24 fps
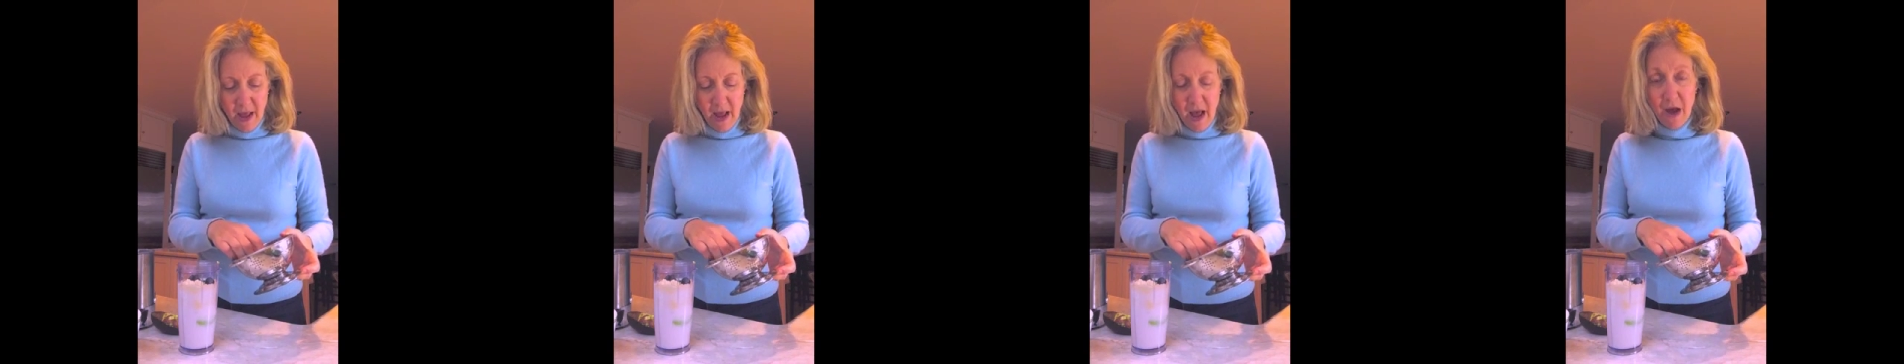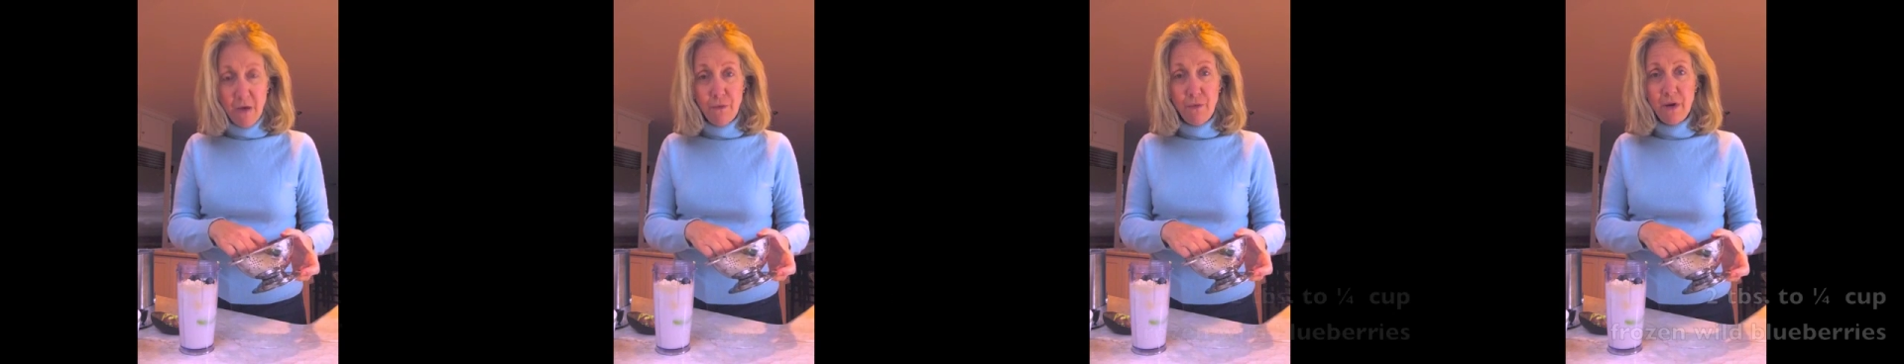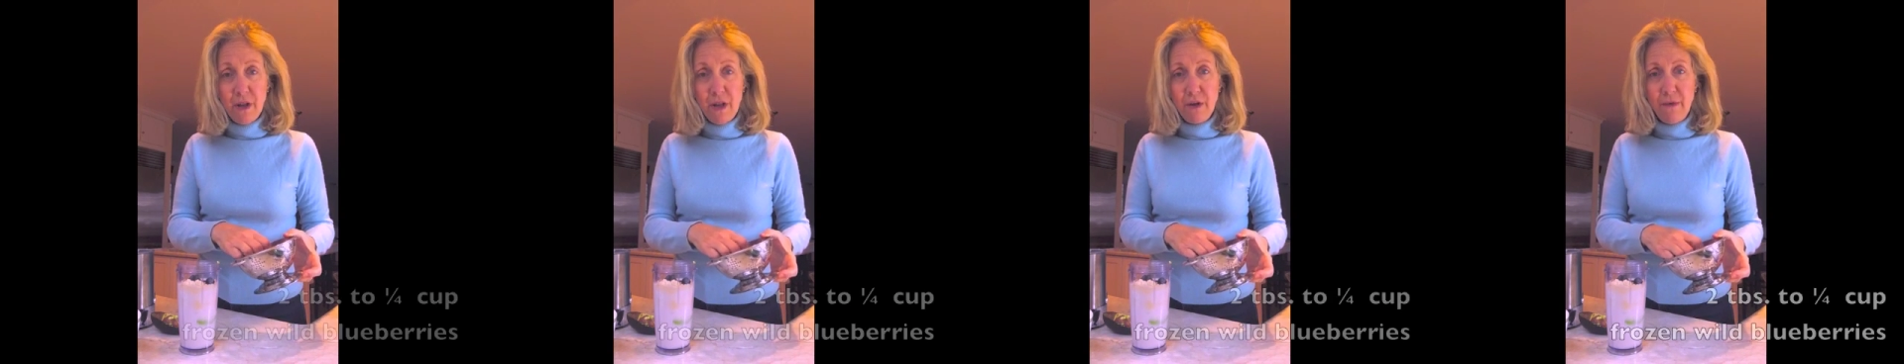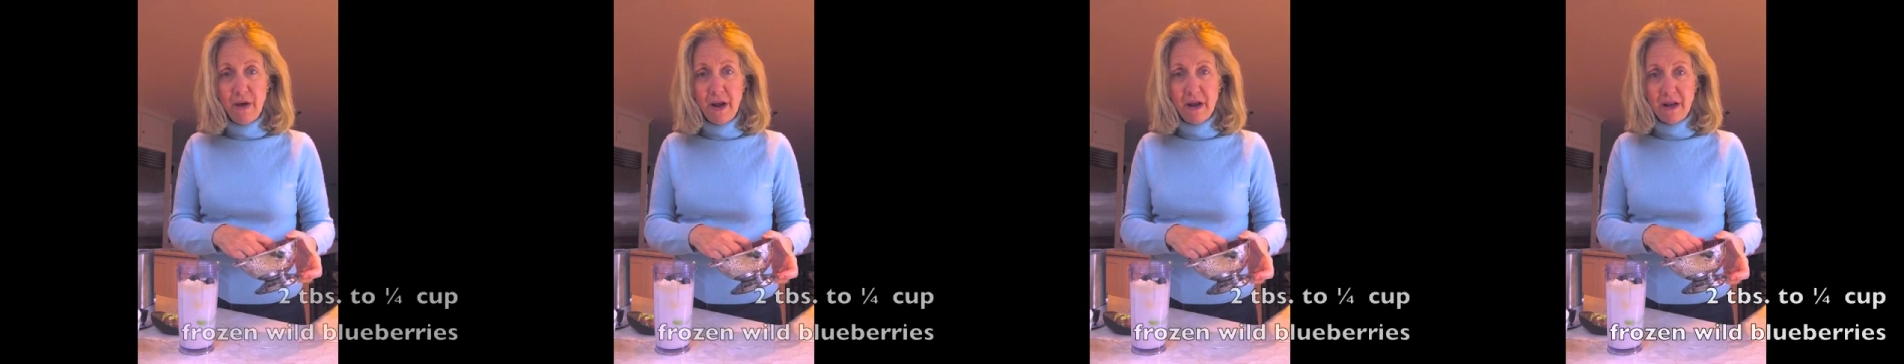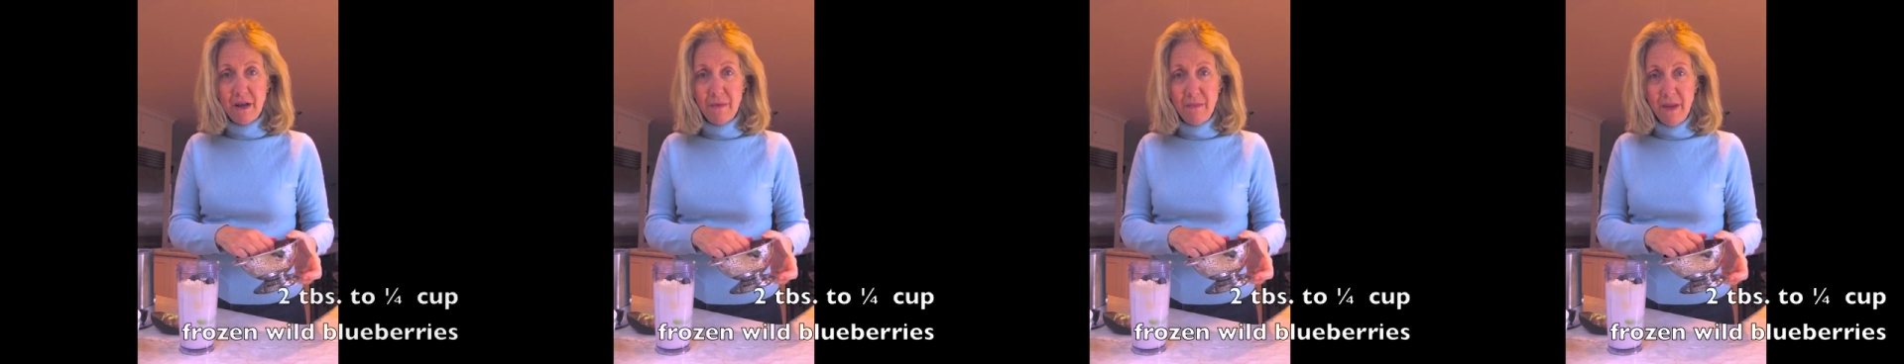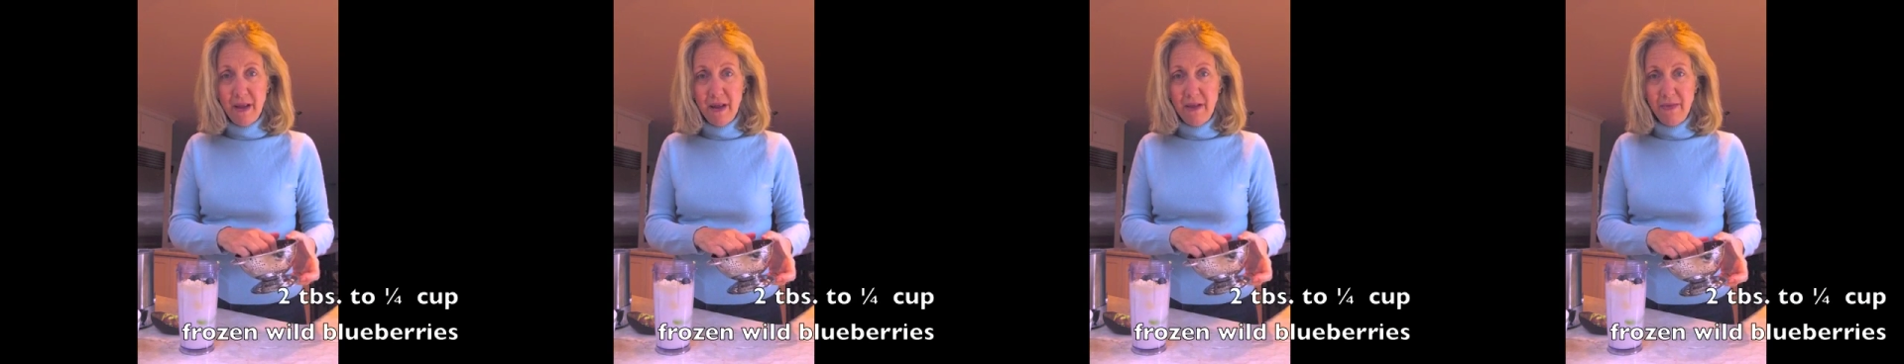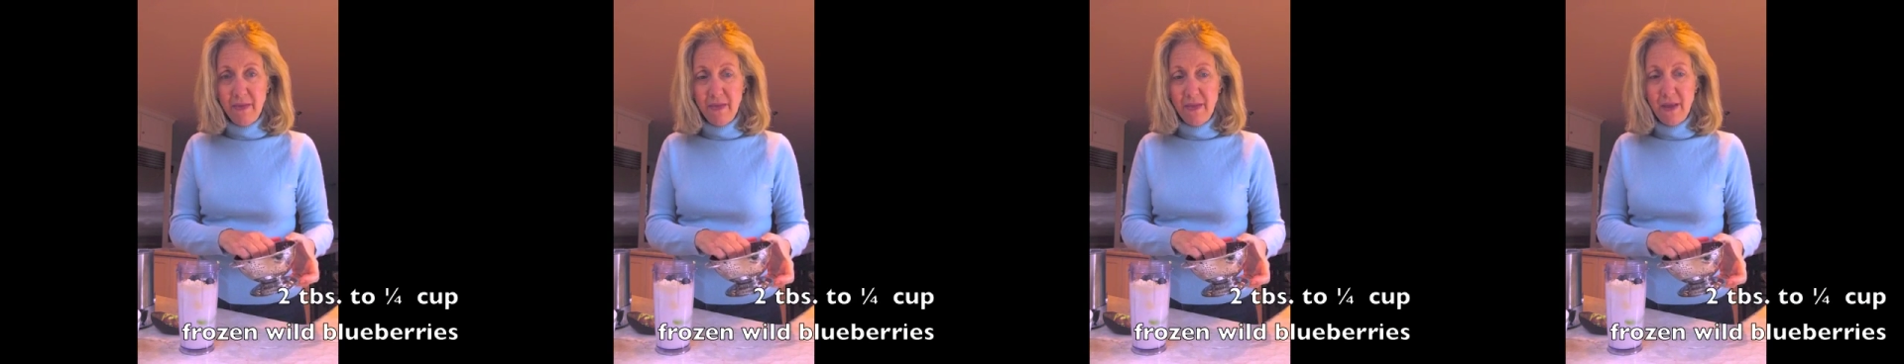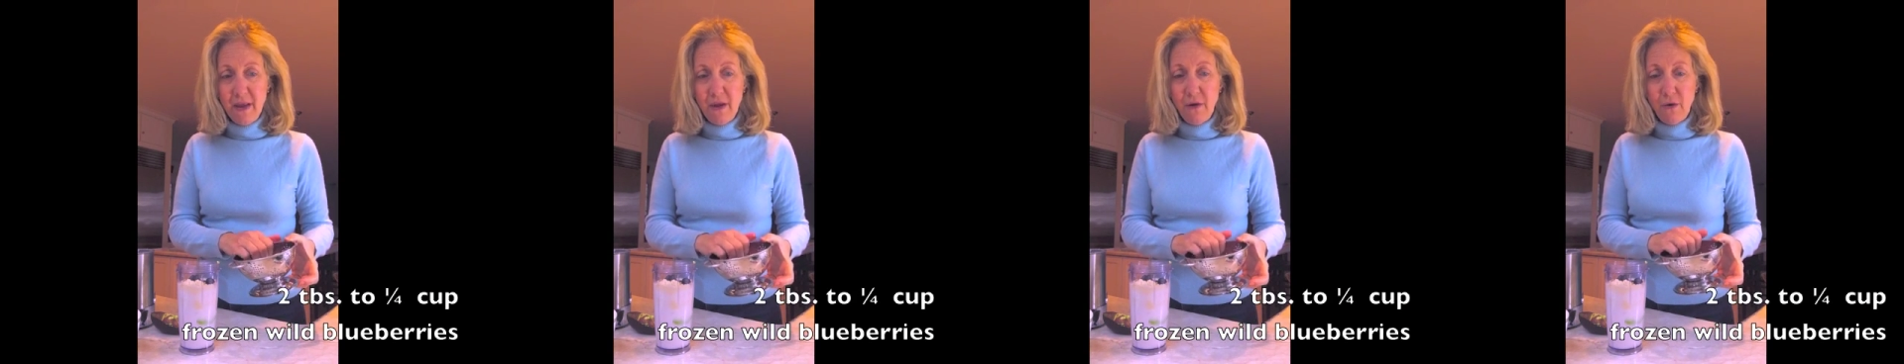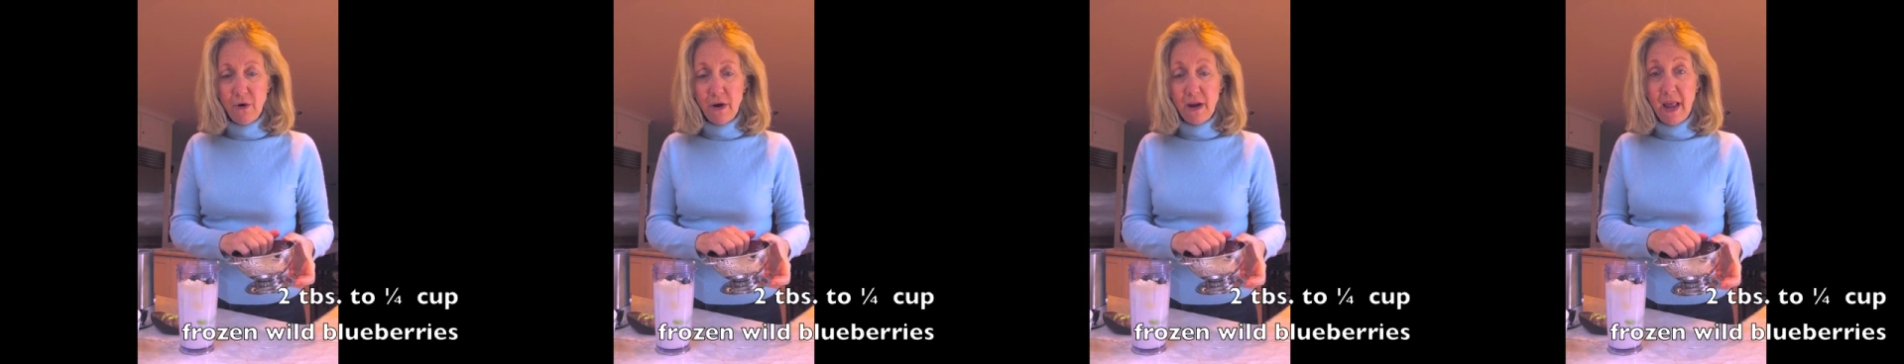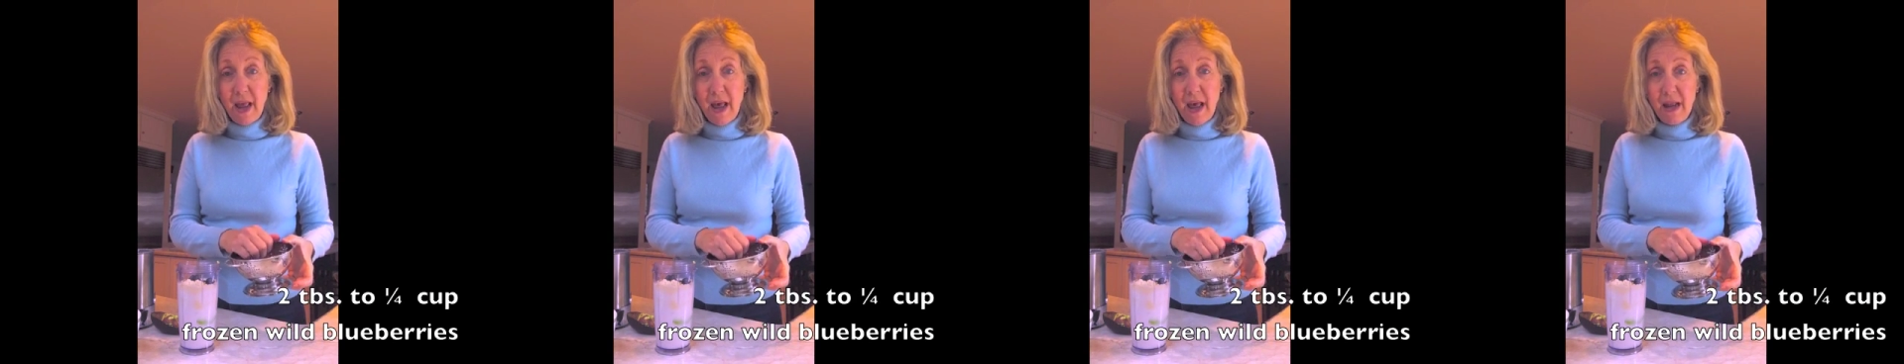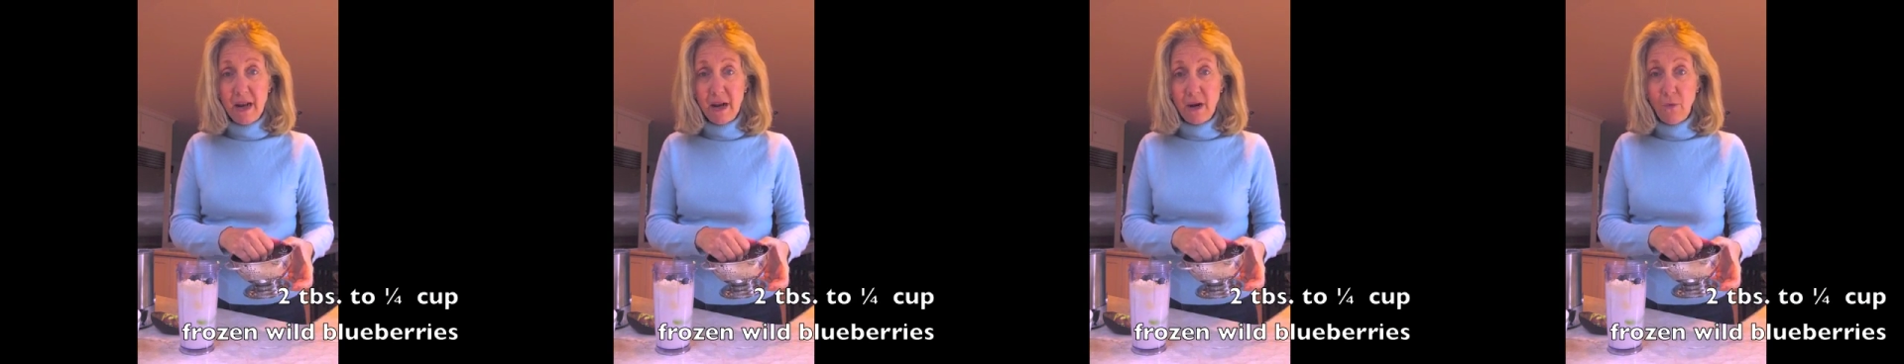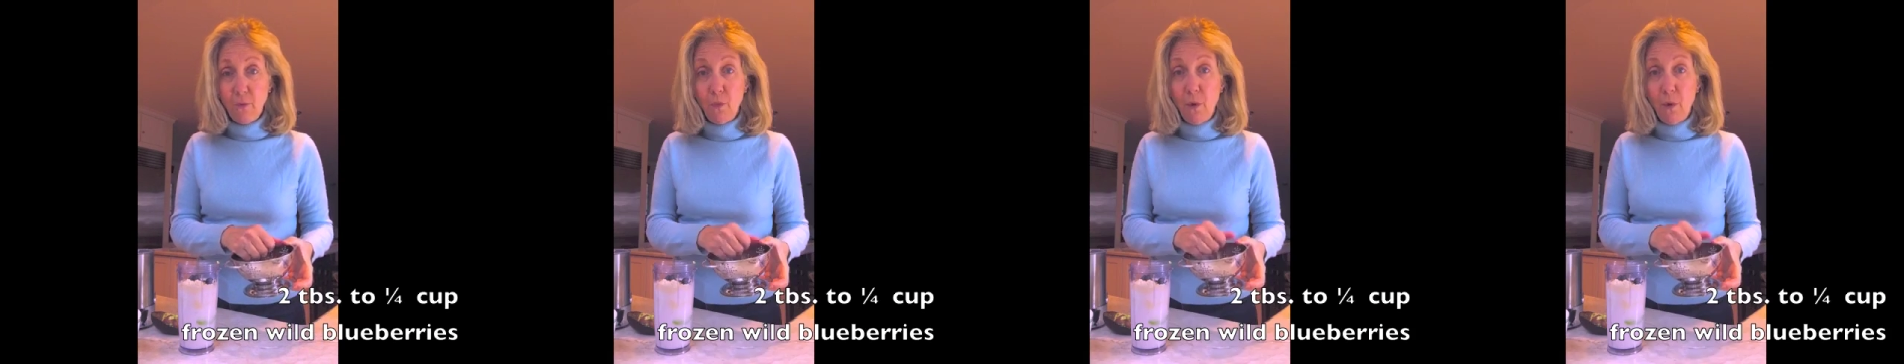I really recommend the organic